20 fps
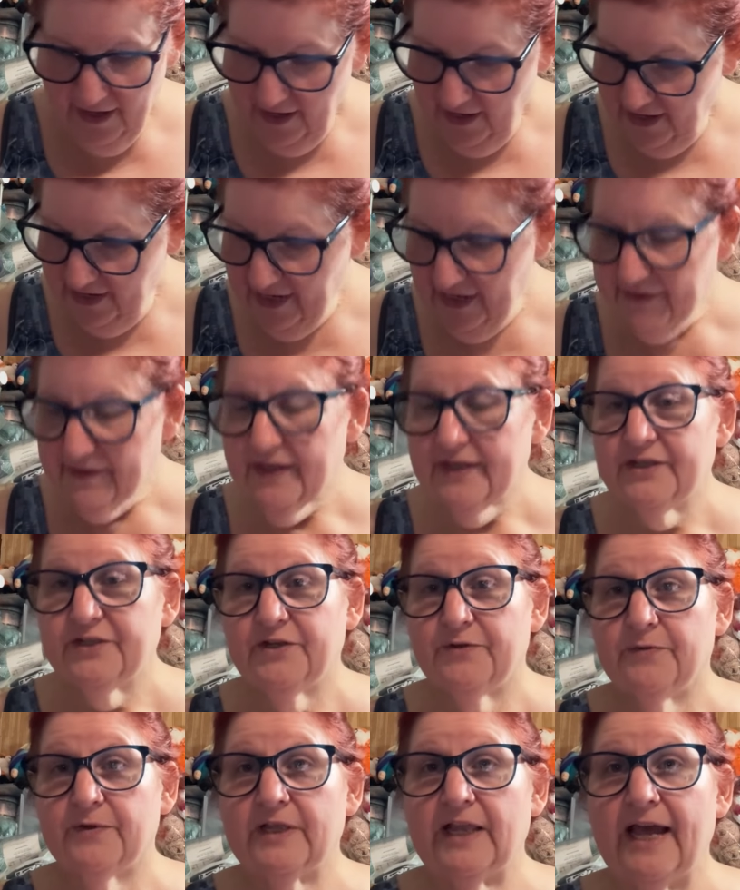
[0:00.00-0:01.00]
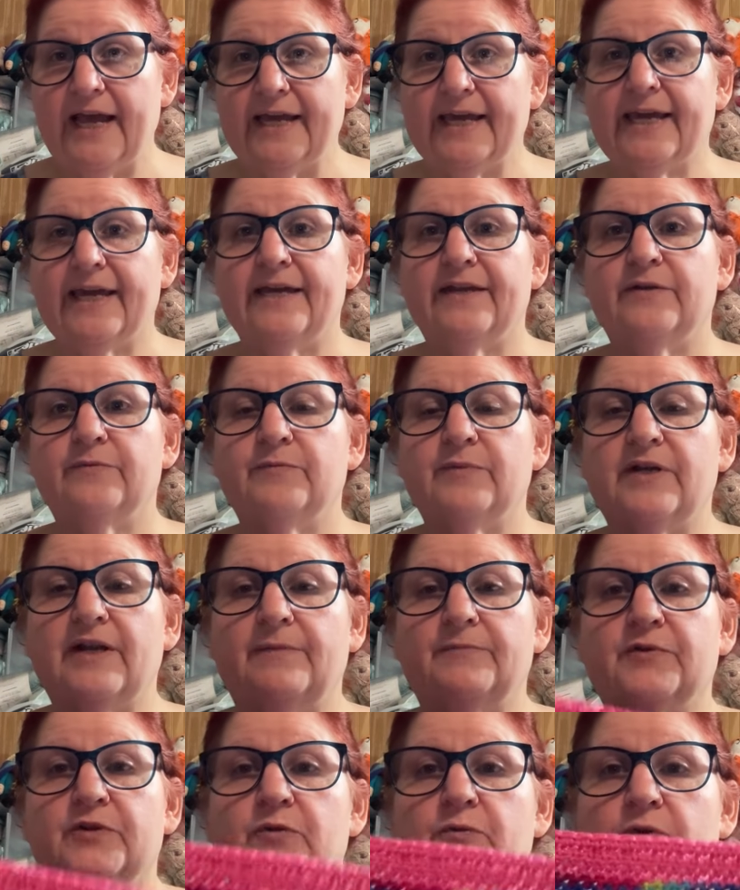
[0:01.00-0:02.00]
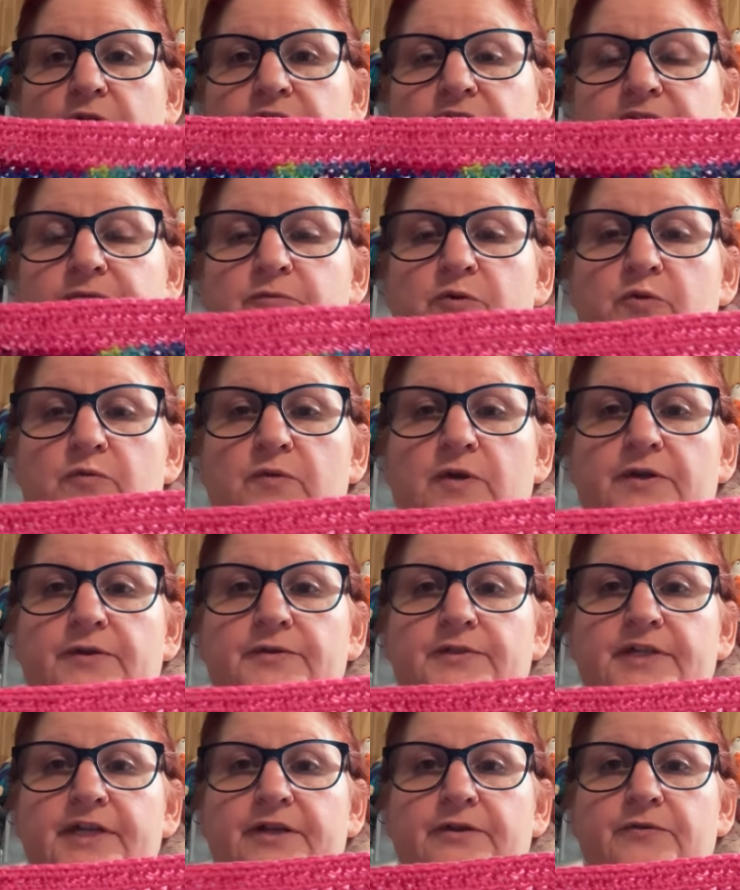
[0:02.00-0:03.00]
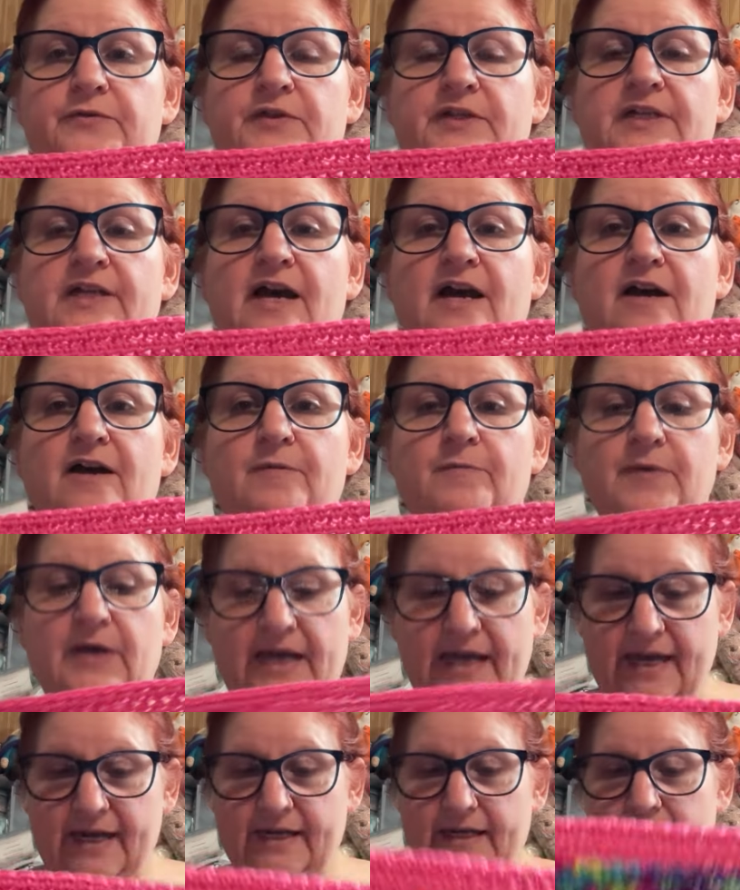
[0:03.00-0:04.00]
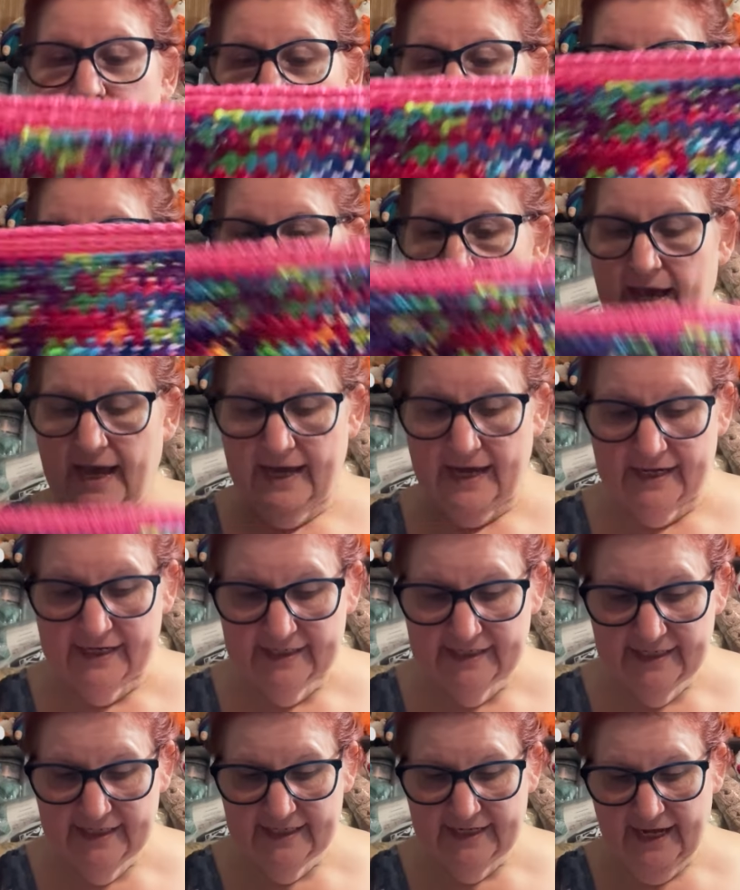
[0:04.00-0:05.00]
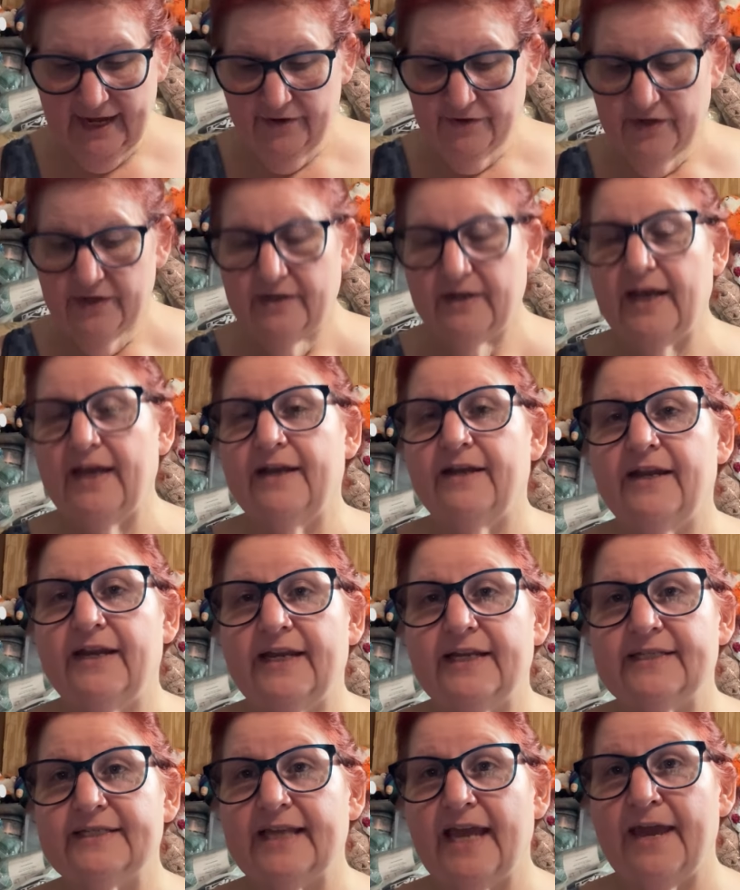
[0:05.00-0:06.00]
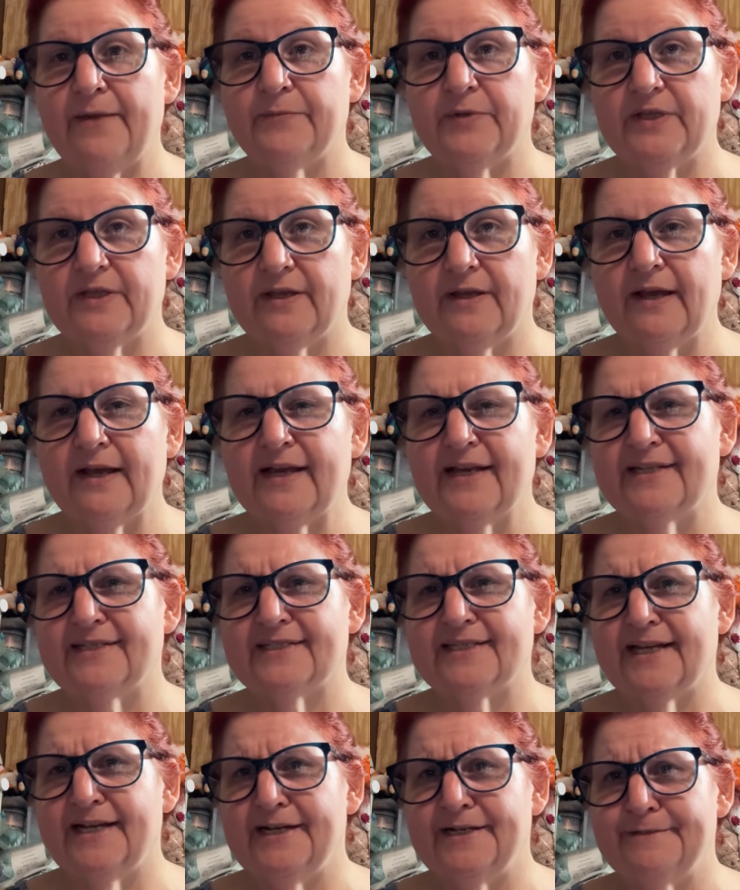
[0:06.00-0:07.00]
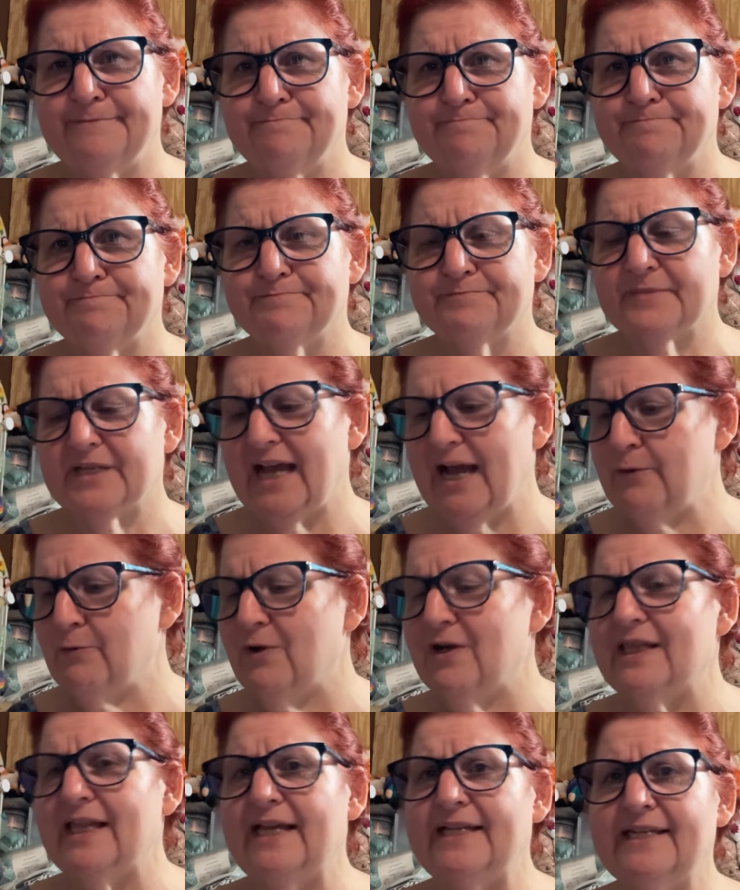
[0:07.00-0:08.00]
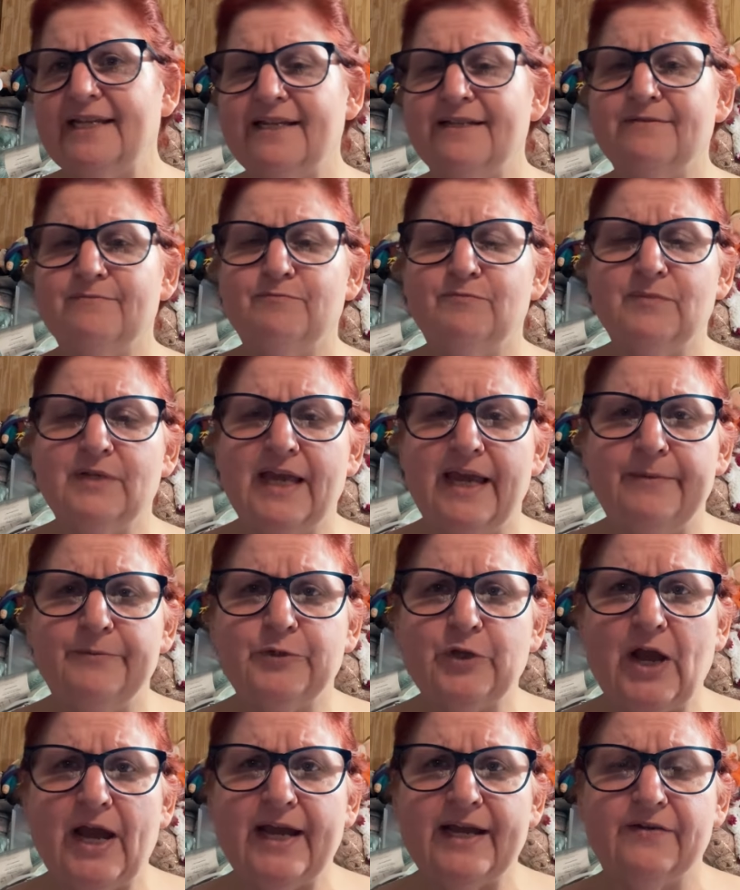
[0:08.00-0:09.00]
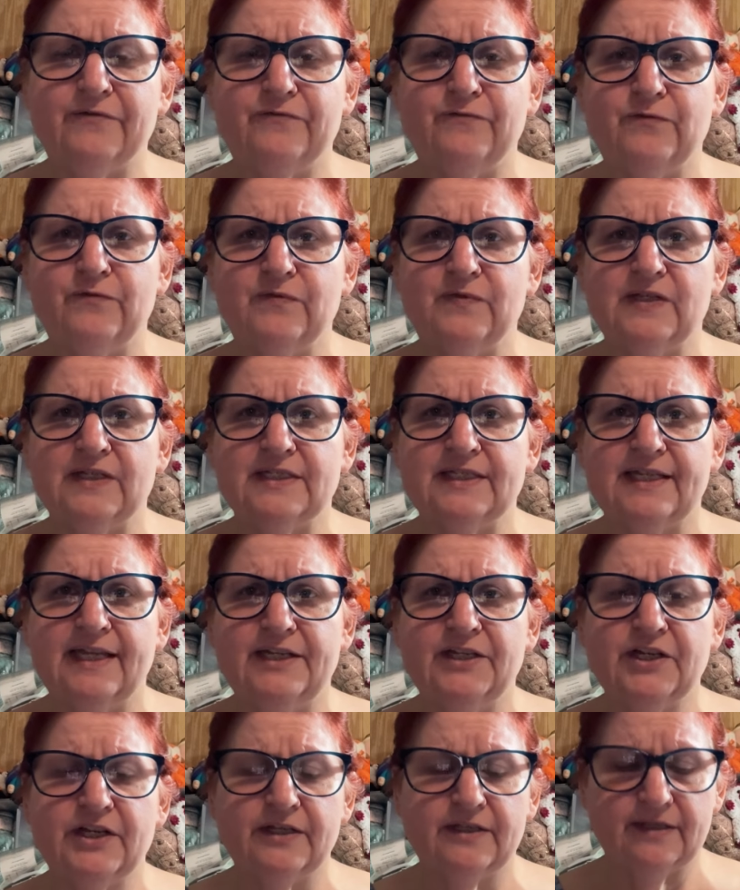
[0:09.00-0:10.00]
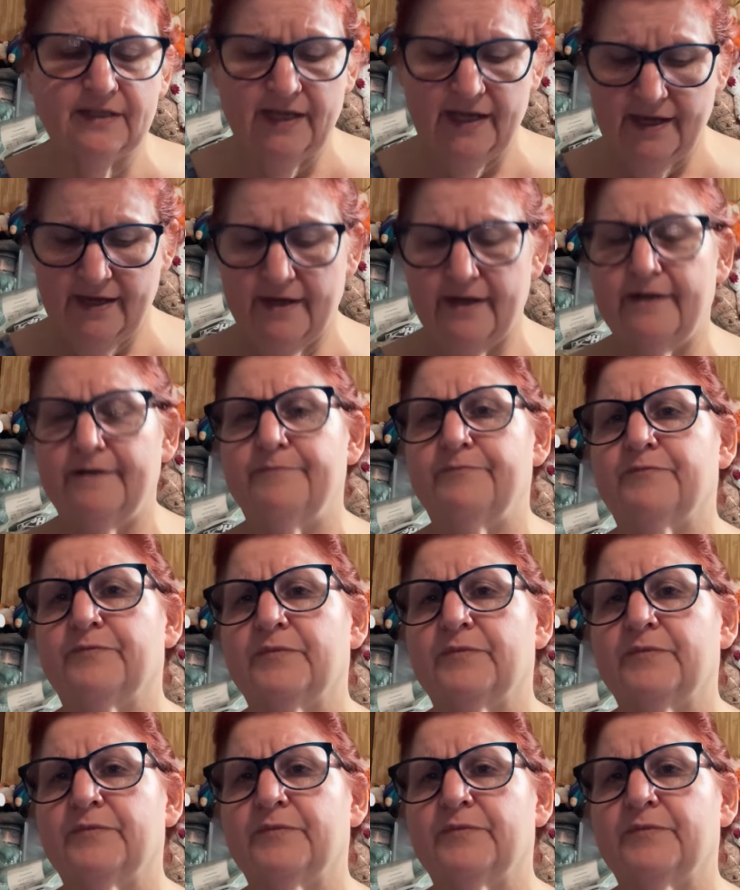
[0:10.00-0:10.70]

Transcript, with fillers: And I think she will like it. But I'm going to work some more rows here on the top. I got to I got to sit down and, and, and examine because um, while I did keep track of the stitch, the, uh,